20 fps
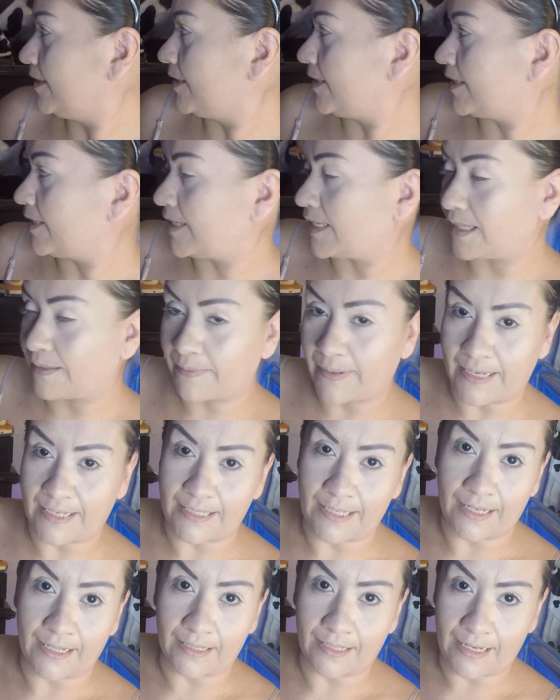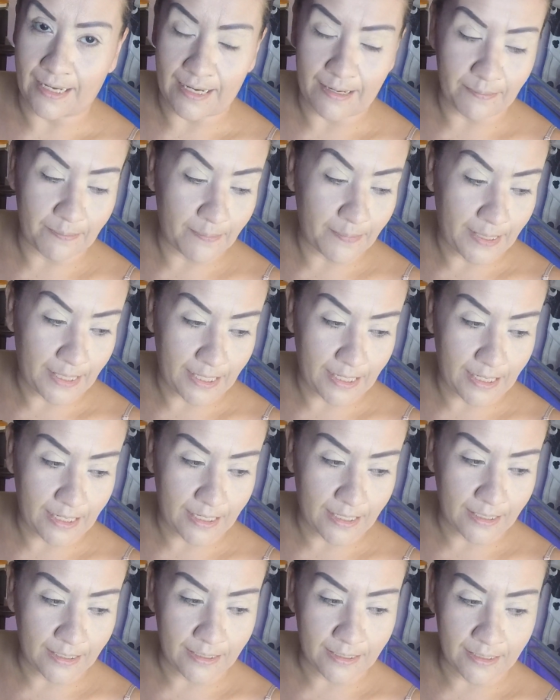this is basically me.
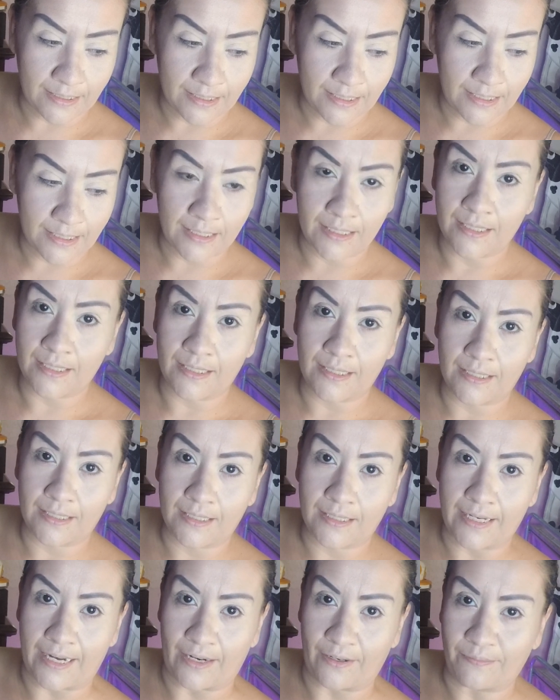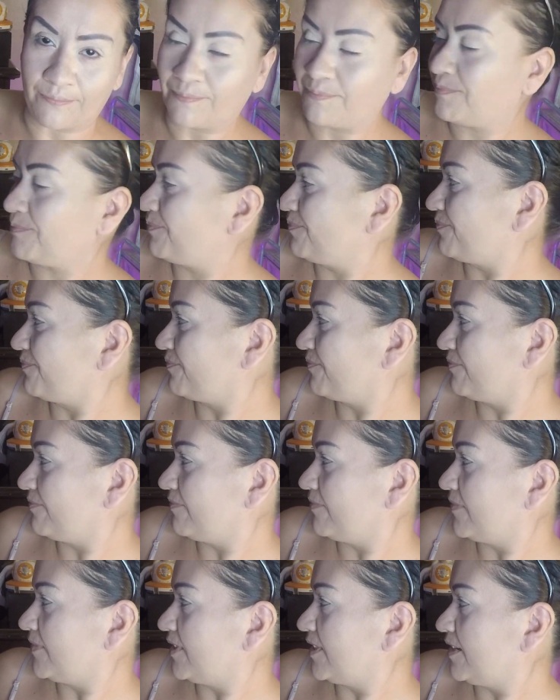Here,
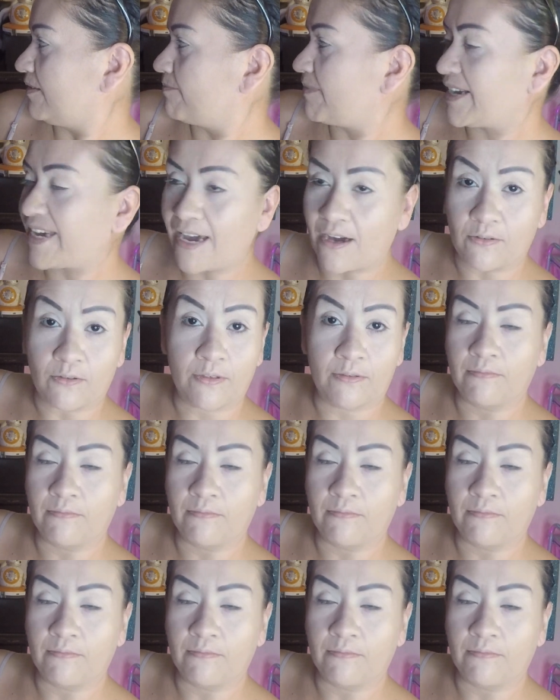my cows.